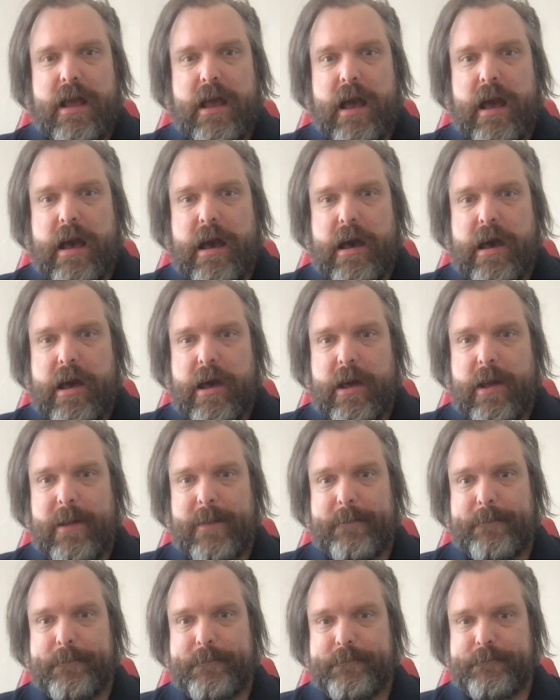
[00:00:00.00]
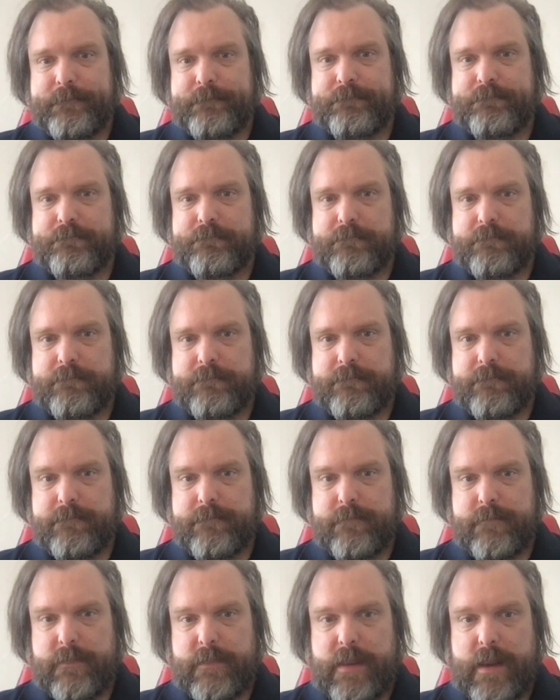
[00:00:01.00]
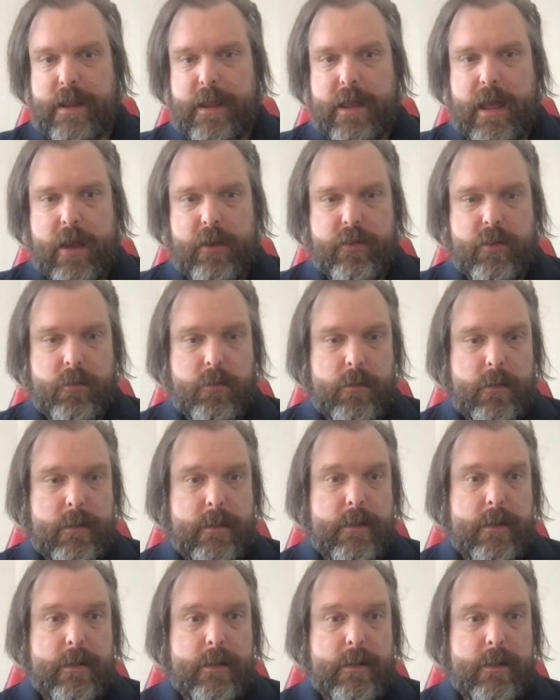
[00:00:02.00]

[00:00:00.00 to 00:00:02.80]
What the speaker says: I don't know.